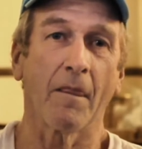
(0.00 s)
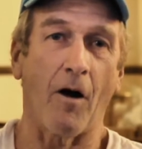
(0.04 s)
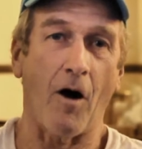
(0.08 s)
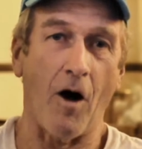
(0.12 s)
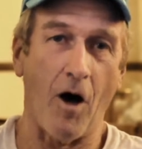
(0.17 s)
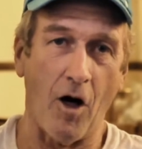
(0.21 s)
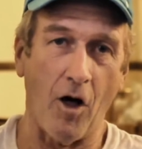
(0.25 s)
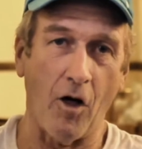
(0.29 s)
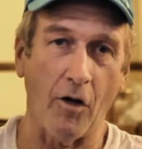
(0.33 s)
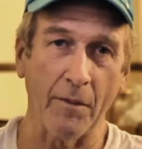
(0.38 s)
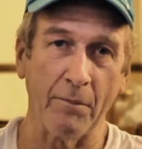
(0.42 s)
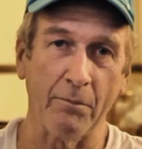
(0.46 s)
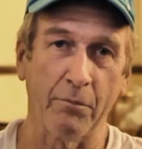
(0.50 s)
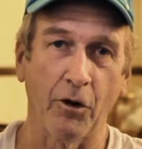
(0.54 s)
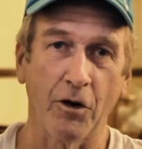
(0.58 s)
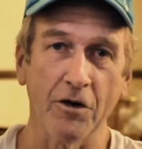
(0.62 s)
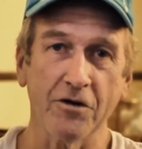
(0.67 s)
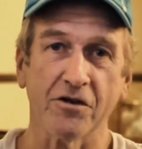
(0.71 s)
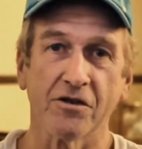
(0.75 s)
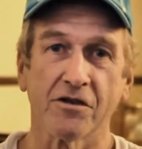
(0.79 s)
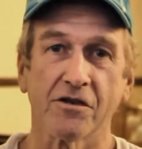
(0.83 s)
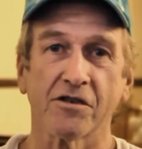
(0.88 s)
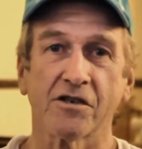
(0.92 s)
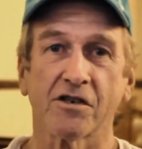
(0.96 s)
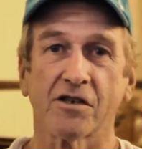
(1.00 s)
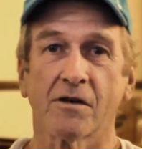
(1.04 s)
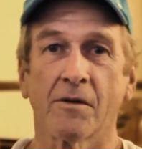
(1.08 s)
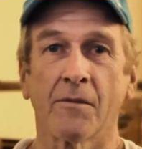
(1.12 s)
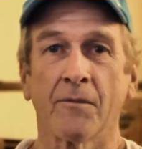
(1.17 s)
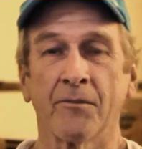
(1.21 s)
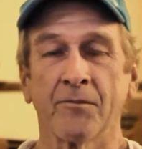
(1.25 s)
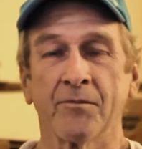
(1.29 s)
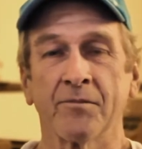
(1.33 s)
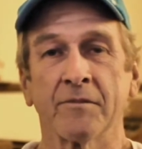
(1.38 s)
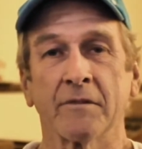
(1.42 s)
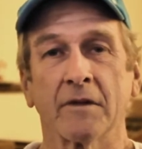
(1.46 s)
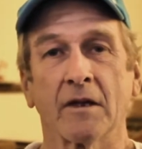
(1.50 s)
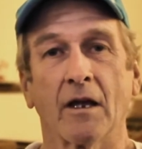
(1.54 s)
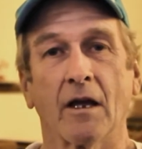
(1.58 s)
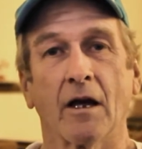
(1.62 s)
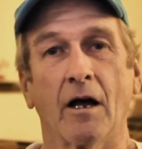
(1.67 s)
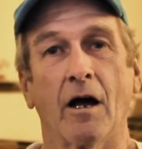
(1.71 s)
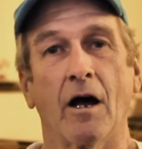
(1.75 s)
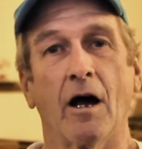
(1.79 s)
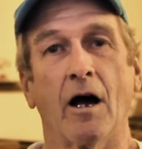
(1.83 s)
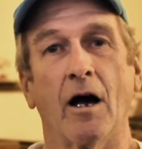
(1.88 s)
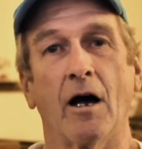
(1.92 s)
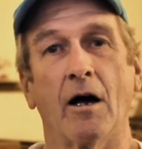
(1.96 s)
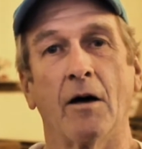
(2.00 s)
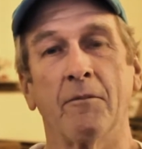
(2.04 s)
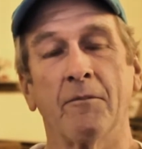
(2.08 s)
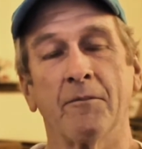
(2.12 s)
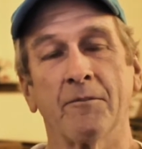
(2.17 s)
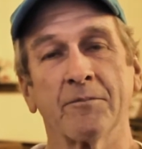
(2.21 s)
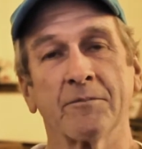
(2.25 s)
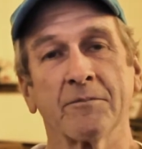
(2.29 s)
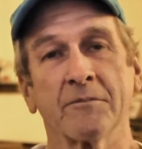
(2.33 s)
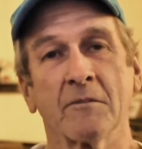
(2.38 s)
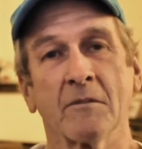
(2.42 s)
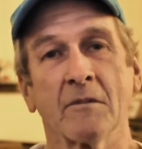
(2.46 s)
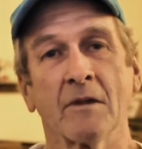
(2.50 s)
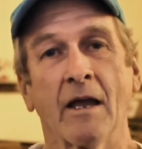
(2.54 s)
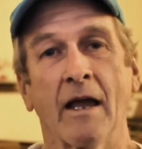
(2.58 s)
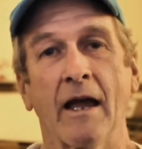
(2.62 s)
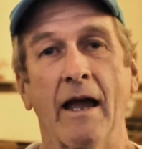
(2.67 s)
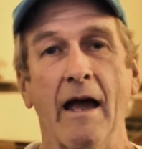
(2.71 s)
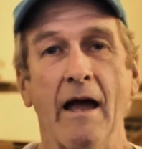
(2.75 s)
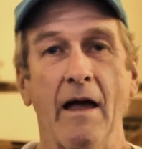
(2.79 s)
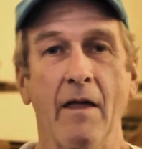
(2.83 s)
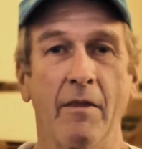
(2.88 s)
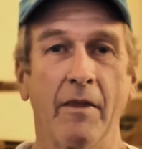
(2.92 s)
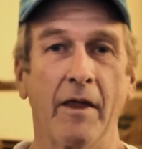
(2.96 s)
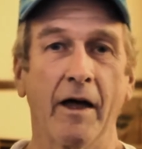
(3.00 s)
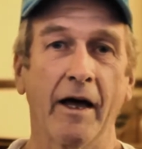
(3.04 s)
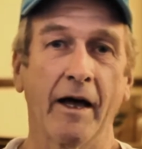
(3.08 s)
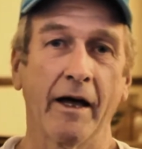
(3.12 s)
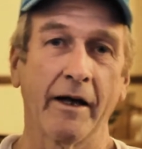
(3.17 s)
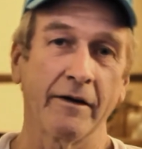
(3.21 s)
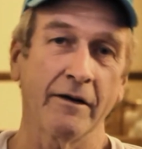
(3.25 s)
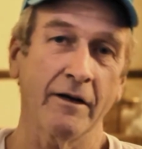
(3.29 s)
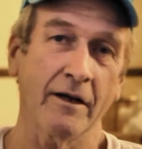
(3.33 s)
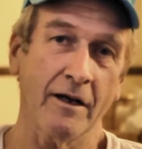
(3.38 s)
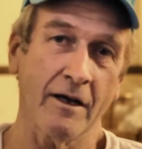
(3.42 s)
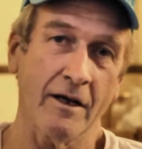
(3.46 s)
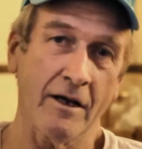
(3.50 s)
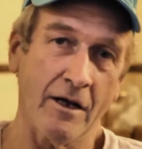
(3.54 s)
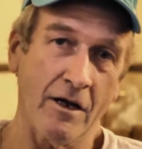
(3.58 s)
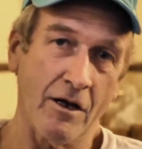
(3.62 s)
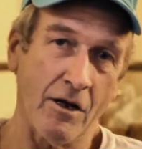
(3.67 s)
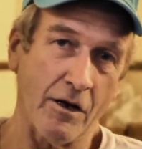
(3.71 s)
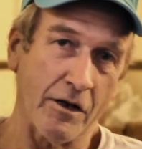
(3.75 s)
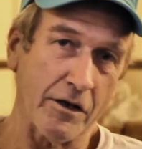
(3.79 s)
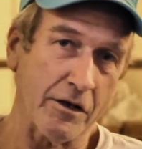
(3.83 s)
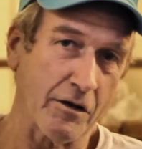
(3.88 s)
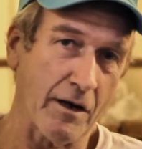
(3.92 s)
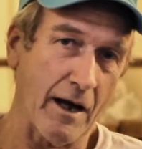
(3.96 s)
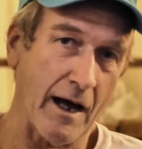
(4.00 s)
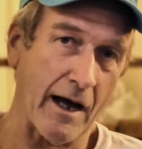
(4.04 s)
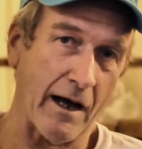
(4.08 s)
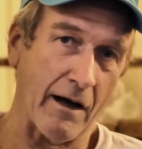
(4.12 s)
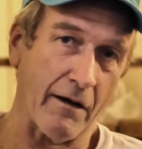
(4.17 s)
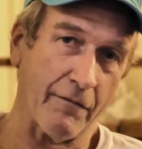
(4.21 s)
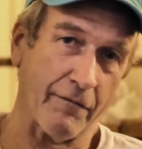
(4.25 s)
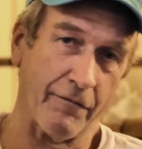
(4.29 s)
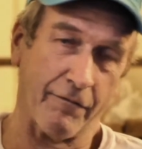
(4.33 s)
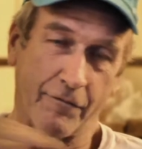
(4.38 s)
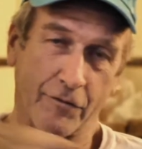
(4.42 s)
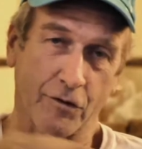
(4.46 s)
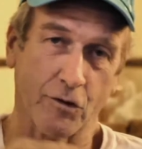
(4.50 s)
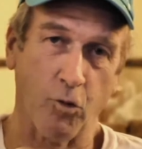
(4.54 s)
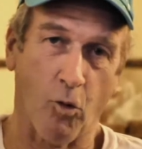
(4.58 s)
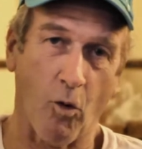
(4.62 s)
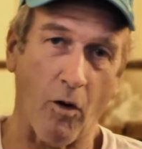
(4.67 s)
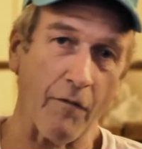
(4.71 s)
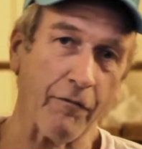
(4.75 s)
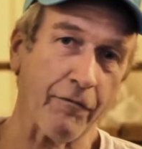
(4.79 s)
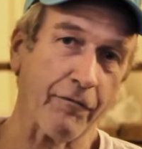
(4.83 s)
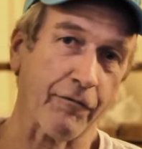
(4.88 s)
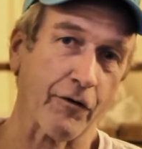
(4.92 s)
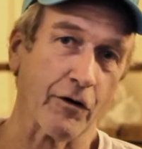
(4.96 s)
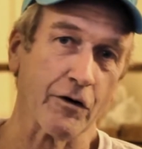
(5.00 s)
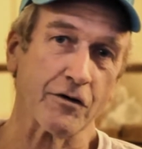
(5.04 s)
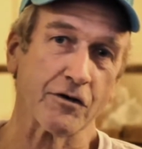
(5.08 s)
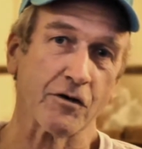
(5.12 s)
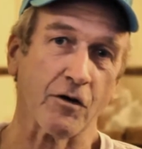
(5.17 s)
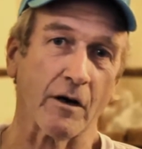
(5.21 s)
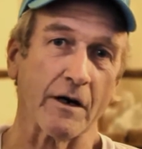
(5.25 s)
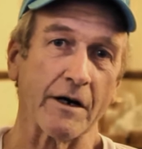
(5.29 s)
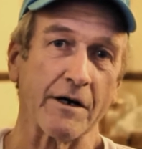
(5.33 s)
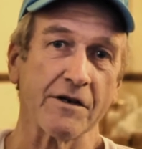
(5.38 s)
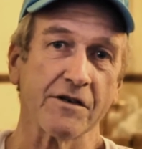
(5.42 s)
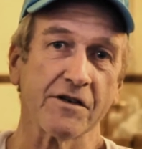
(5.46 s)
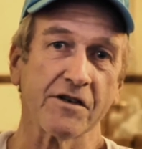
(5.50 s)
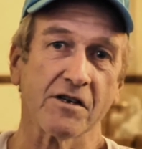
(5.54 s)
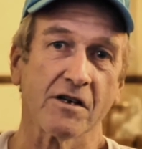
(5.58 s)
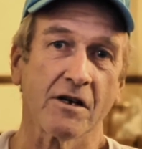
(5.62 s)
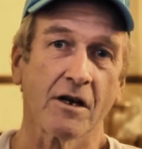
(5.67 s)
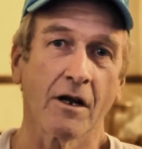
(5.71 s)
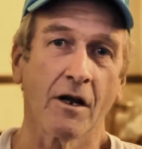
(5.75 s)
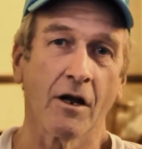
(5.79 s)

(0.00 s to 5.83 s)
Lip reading: all in bushes. And then you have dwarf fruit trees.